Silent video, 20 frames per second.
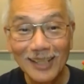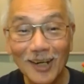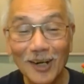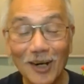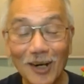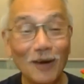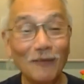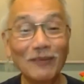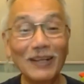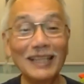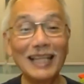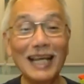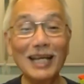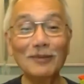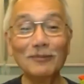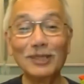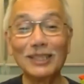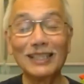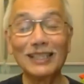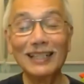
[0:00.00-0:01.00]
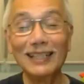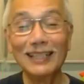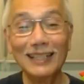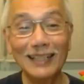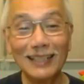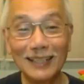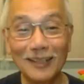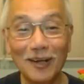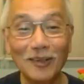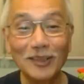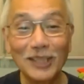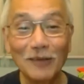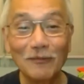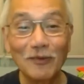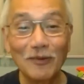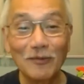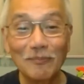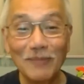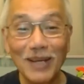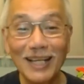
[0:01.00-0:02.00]
So oftentimes the
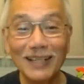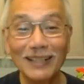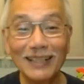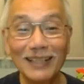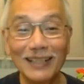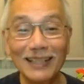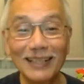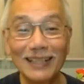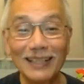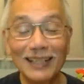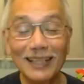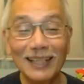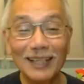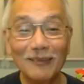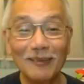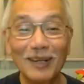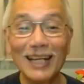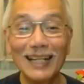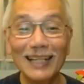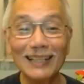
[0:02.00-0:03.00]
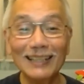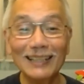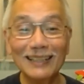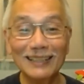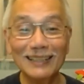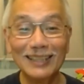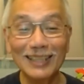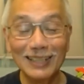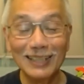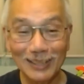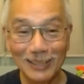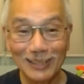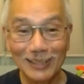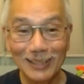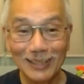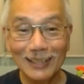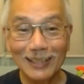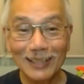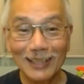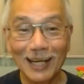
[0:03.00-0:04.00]
concept of Mary, well,
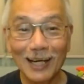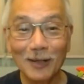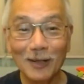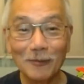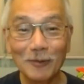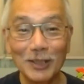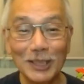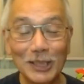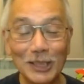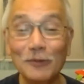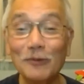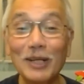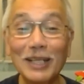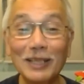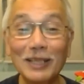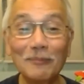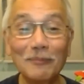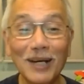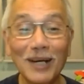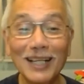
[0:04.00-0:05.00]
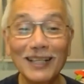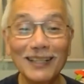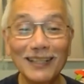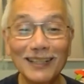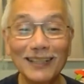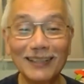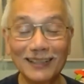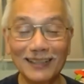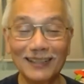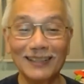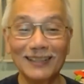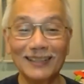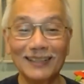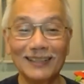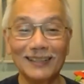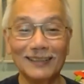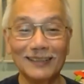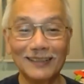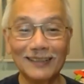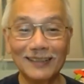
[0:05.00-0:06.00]
she's our sweet mother,
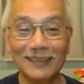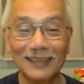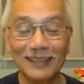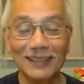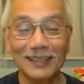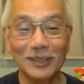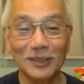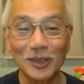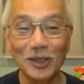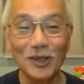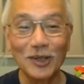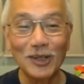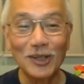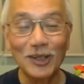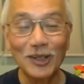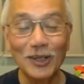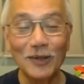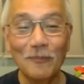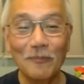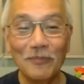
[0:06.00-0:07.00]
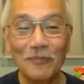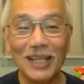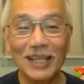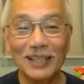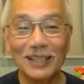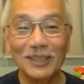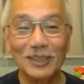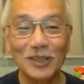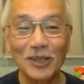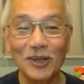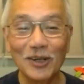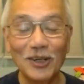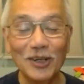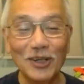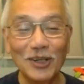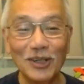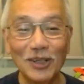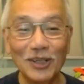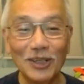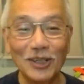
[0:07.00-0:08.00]
so
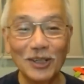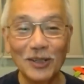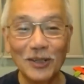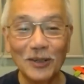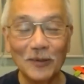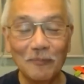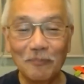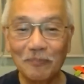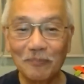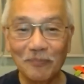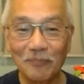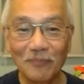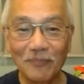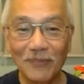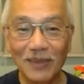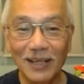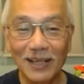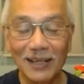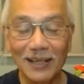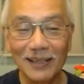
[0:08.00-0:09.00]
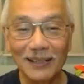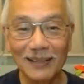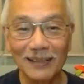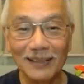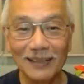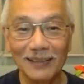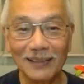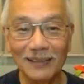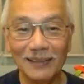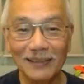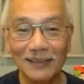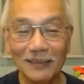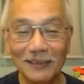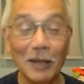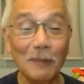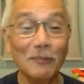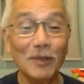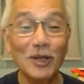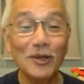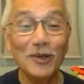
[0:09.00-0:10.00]
so uh,
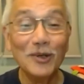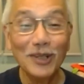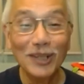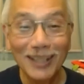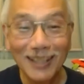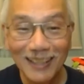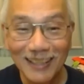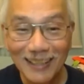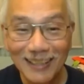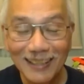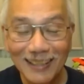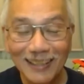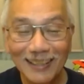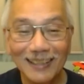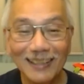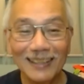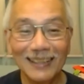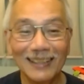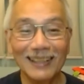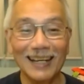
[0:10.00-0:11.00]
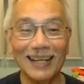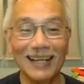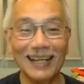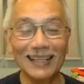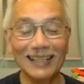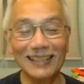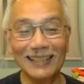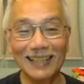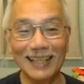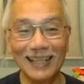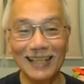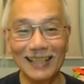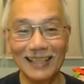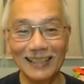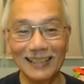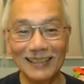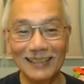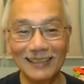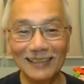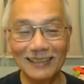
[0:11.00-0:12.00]
demure and
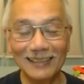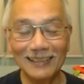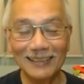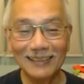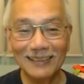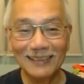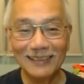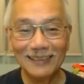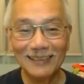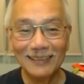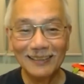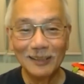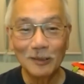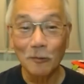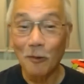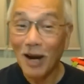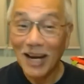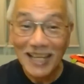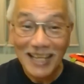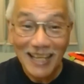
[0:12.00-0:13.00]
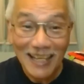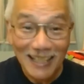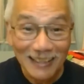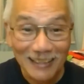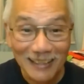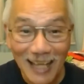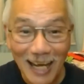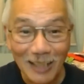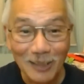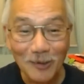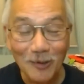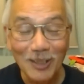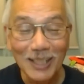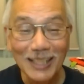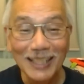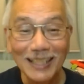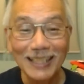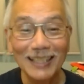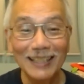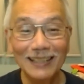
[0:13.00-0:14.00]
and quiet,
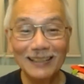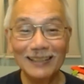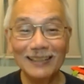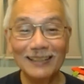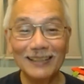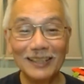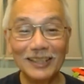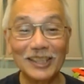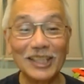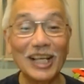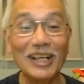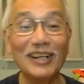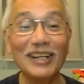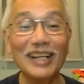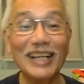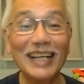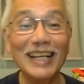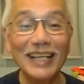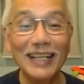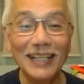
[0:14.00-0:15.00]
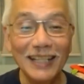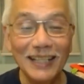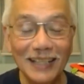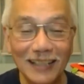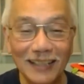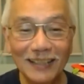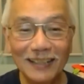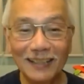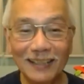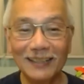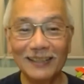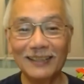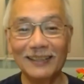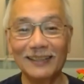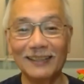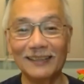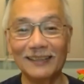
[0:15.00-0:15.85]
actually serene,